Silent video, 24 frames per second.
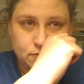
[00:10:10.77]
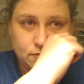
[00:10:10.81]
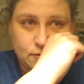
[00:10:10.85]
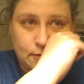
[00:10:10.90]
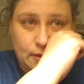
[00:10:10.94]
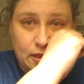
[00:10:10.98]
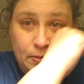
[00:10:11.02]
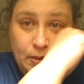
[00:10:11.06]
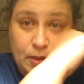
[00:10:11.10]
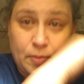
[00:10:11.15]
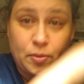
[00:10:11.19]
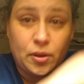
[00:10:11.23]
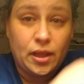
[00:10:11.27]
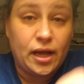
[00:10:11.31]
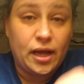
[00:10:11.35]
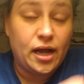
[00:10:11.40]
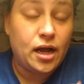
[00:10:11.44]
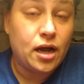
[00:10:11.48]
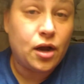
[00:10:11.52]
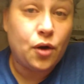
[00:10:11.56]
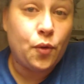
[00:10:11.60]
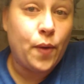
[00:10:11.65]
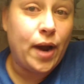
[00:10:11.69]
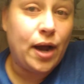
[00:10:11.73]
And the people I
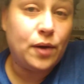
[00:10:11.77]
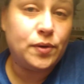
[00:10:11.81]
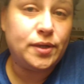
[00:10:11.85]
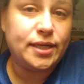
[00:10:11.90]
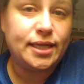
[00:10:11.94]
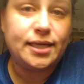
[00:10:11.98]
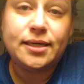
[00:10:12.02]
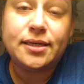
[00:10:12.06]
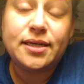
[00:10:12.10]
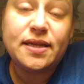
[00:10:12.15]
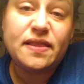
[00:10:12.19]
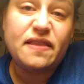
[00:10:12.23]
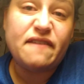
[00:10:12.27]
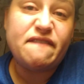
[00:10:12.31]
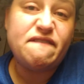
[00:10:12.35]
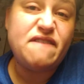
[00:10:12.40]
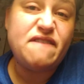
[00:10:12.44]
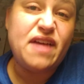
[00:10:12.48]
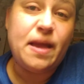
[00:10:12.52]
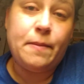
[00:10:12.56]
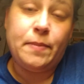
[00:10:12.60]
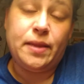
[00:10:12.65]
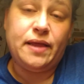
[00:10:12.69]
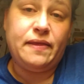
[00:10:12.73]
hung around didn't. And
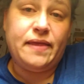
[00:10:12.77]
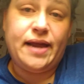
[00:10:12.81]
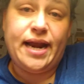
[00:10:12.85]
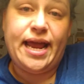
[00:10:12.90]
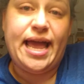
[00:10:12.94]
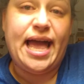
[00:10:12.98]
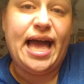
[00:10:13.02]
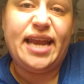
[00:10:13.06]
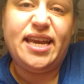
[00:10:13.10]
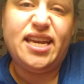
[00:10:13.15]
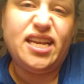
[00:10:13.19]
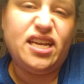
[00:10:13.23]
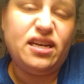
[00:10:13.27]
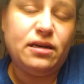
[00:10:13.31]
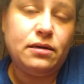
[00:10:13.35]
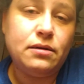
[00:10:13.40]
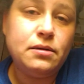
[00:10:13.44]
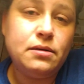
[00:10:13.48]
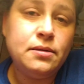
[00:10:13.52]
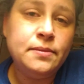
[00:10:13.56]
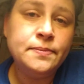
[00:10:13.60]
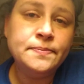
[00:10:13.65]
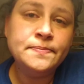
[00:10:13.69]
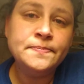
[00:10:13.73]
the family that I had didn't.
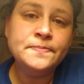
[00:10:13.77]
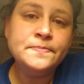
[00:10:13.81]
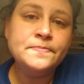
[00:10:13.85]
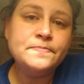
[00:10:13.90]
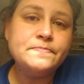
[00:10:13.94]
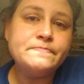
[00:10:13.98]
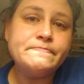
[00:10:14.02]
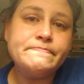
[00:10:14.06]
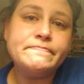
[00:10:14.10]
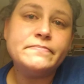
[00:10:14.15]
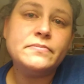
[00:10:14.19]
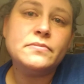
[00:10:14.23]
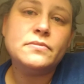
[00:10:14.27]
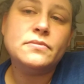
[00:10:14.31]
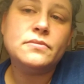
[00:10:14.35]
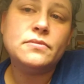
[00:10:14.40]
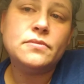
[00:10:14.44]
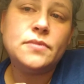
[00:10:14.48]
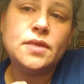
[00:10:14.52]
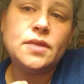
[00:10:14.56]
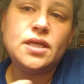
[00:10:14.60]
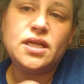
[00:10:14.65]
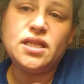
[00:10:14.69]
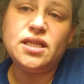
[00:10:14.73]

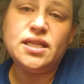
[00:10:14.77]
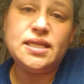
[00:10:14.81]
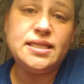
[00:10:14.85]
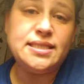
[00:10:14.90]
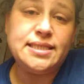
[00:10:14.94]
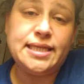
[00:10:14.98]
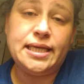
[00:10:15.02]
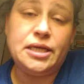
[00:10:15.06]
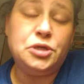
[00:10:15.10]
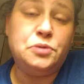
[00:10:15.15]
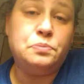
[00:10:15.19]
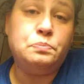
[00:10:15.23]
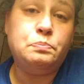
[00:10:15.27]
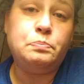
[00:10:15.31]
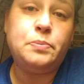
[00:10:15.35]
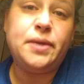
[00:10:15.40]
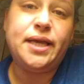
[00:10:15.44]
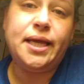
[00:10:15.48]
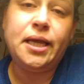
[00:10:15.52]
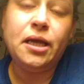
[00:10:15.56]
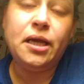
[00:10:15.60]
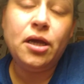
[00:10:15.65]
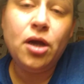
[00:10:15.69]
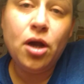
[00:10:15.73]
Lindsay couldn't
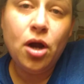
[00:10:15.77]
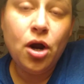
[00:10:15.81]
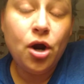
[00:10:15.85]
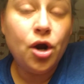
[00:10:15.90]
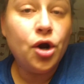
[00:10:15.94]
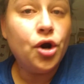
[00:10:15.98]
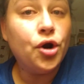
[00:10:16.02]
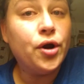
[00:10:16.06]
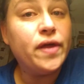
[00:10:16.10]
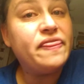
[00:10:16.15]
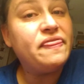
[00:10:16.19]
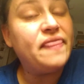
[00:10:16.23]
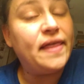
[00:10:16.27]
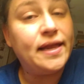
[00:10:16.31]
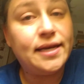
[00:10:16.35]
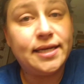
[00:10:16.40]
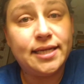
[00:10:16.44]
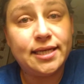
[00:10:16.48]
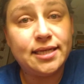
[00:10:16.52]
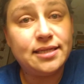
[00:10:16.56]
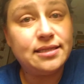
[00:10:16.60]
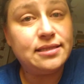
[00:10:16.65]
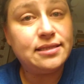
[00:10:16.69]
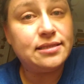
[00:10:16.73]
be her
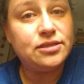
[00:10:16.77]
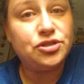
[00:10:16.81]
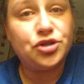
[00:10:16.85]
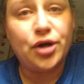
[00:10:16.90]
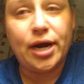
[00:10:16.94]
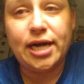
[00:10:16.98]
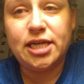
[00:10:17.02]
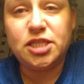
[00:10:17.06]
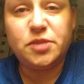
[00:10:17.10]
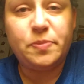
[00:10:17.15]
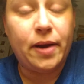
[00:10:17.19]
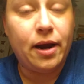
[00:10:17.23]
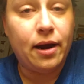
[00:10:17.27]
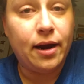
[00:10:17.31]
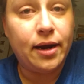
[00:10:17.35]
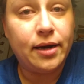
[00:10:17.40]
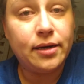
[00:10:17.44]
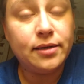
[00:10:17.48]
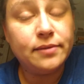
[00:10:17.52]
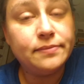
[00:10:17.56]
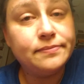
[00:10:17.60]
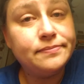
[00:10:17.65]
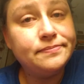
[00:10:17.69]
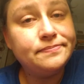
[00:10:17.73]
authentic,
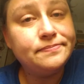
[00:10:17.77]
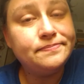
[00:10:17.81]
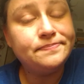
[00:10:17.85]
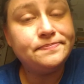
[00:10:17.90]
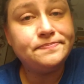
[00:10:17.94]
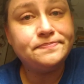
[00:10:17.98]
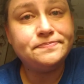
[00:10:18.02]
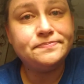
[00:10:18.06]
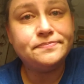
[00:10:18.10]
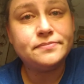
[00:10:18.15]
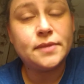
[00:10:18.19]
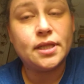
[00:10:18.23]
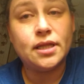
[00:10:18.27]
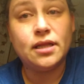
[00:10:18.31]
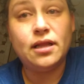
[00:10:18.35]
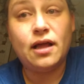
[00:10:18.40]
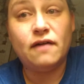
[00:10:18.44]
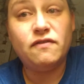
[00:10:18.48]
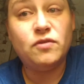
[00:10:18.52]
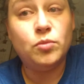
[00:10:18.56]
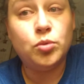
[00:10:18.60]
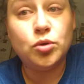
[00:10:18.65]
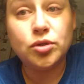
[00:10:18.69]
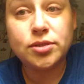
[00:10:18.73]
transparent,
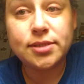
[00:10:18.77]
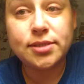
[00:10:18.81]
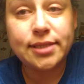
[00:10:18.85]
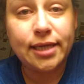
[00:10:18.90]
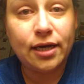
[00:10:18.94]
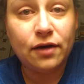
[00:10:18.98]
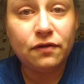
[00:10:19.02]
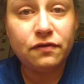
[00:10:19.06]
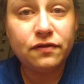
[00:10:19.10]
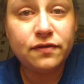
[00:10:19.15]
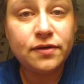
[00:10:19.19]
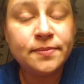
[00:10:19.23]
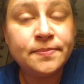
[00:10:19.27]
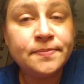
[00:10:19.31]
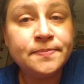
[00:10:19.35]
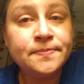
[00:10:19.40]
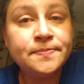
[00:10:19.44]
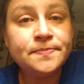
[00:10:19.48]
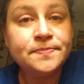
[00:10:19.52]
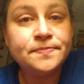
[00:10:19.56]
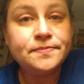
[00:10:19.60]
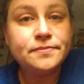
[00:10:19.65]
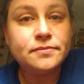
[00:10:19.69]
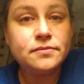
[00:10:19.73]
lovable self.
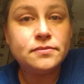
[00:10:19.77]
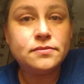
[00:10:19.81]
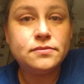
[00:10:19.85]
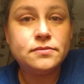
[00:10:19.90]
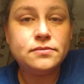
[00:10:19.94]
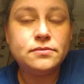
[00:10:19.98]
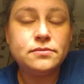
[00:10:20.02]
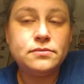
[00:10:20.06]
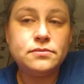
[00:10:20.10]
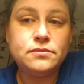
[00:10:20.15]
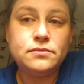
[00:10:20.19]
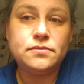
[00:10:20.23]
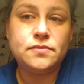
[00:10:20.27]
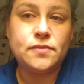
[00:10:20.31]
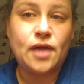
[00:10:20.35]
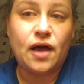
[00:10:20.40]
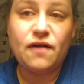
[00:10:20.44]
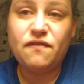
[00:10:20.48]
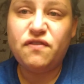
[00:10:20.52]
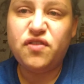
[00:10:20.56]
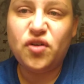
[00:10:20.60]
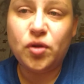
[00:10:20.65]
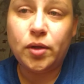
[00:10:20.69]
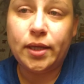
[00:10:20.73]

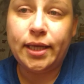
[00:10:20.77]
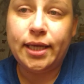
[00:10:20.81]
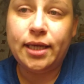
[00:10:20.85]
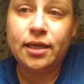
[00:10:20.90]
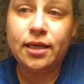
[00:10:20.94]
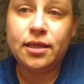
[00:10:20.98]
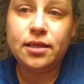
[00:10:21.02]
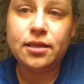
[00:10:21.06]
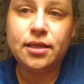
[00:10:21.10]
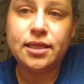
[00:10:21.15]
Not fully.